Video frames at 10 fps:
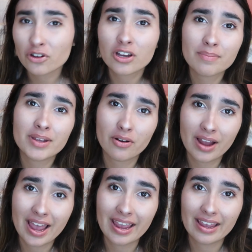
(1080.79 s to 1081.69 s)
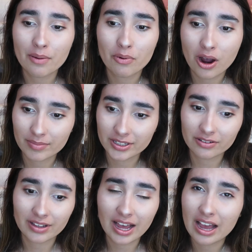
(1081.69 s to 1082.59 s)
You're gonna be okay. I promise
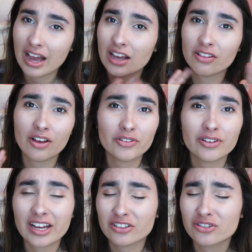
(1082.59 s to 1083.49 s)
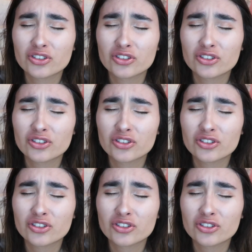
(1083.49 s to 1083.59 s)
you that. I love you guys